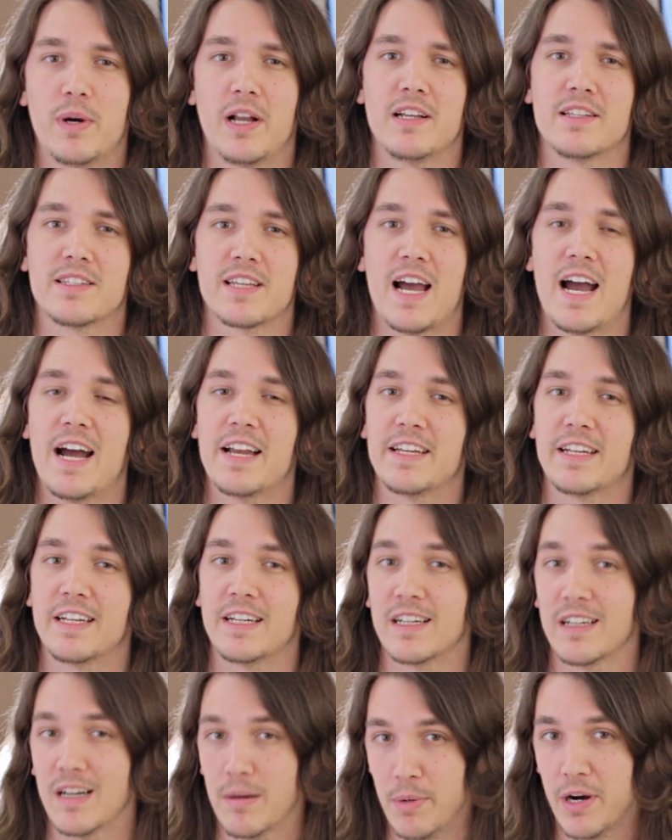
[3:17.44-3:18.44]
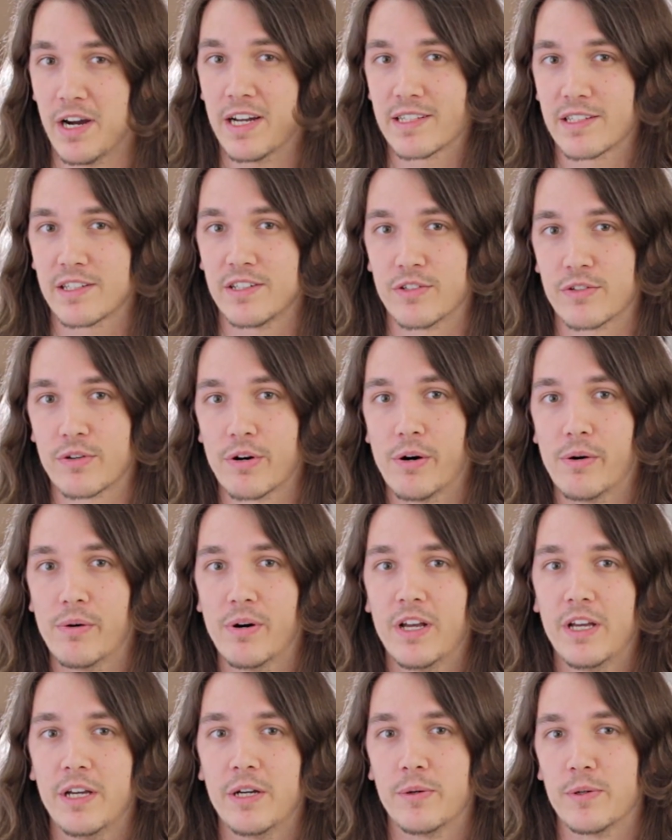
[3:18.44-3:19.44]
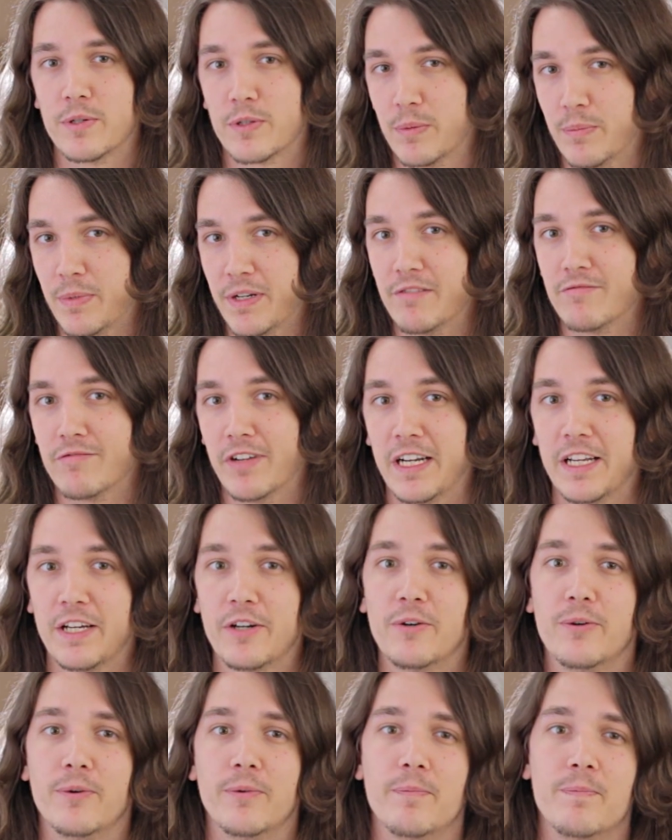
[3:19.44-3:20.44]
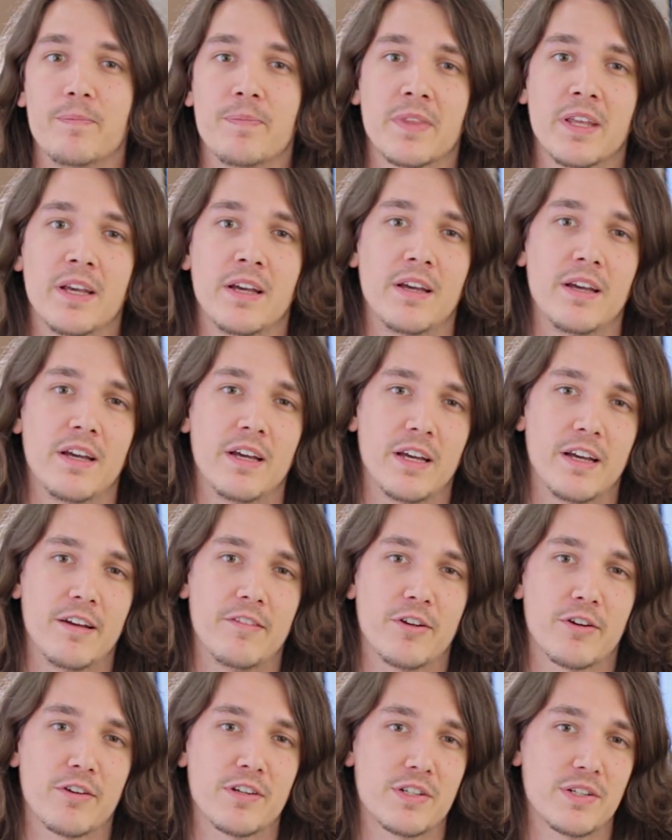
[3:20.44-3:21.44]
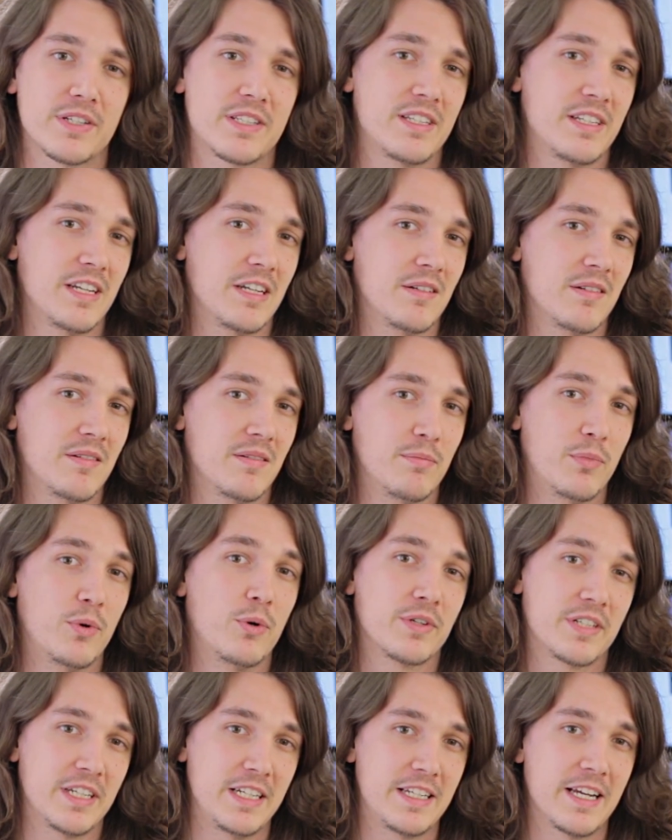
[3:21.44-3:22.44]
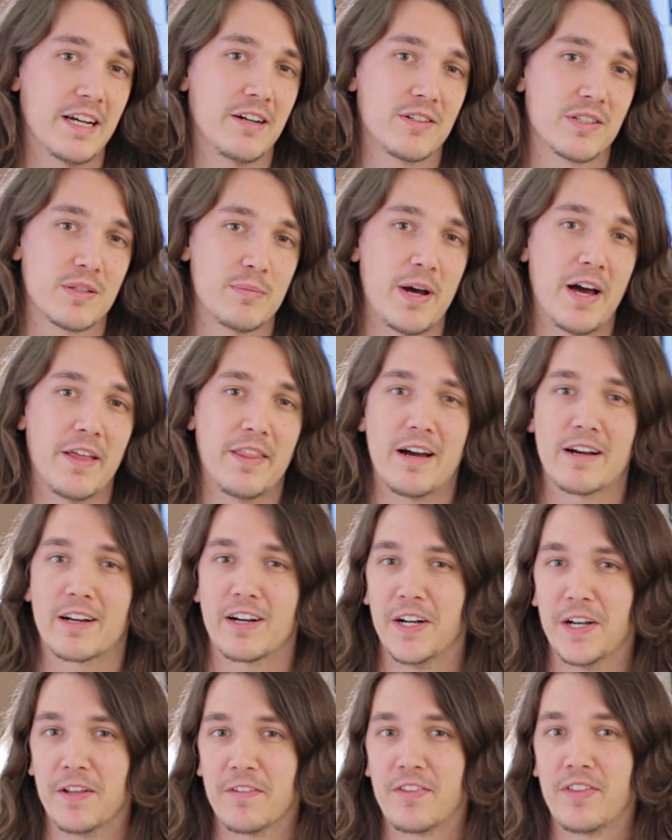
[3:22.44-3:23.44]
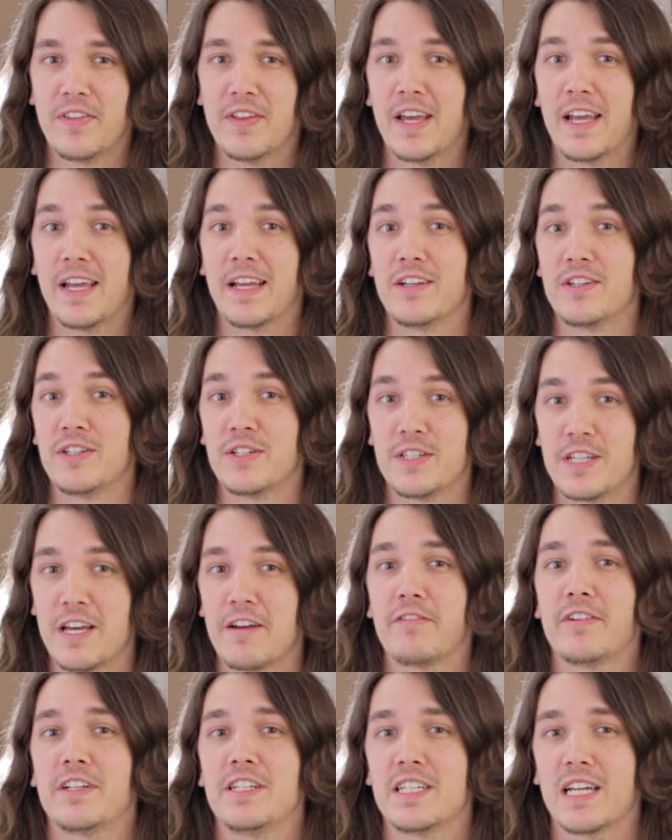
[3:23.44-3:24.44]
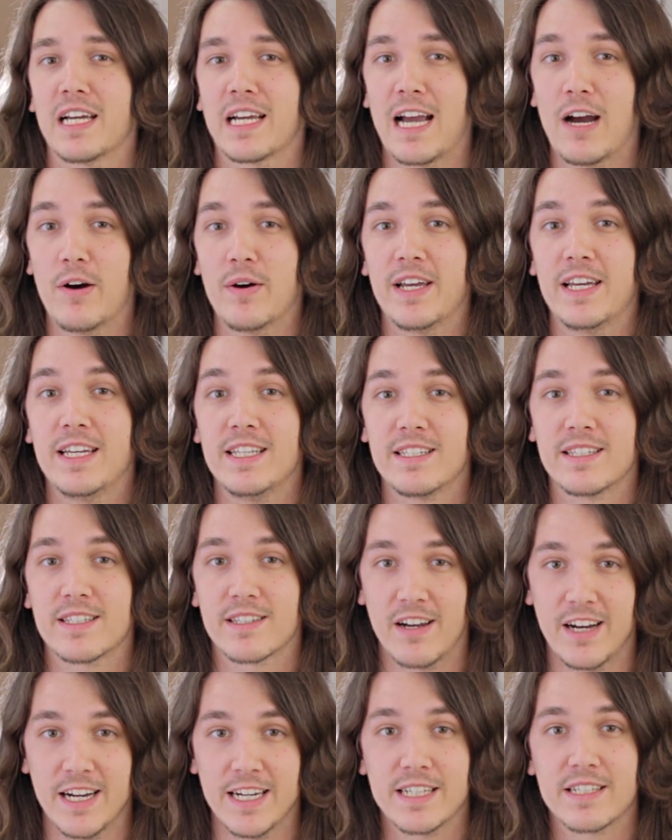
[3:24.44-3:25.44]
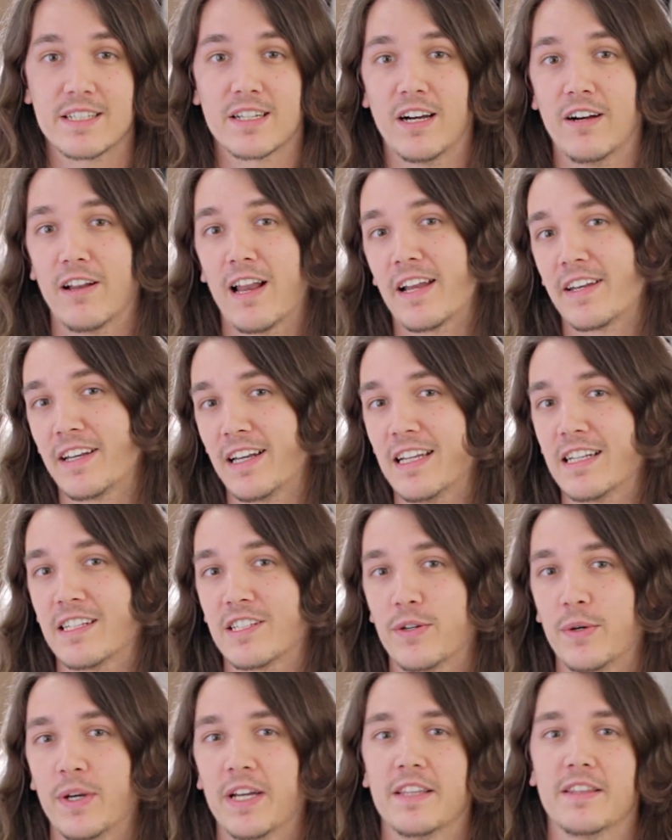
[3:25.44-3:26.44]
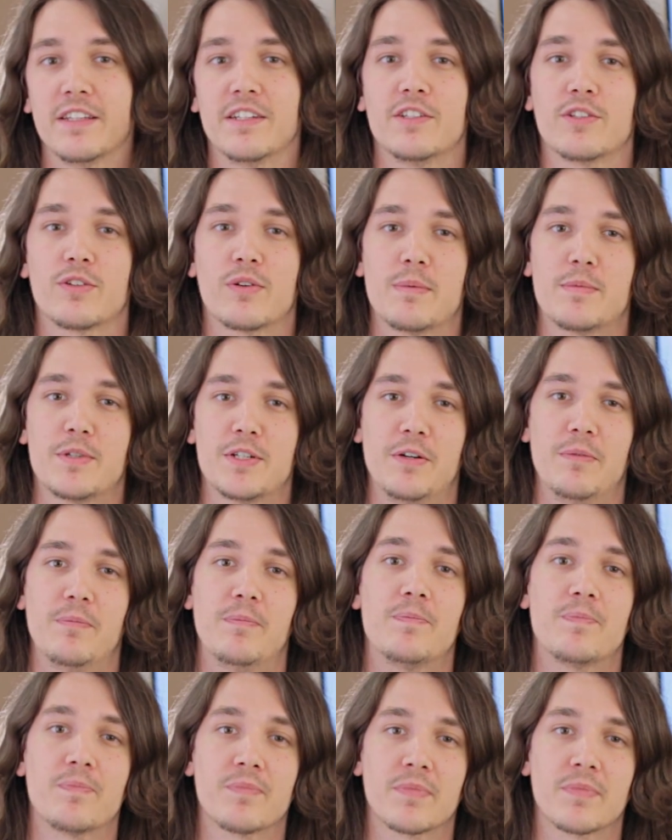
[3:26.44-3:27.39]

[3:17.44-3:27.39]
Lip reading: well as adding a bias control, which would be really cool. If you're interested in more details about that kind of thing, you should definitely check out his site. I'll add a link to it in the description.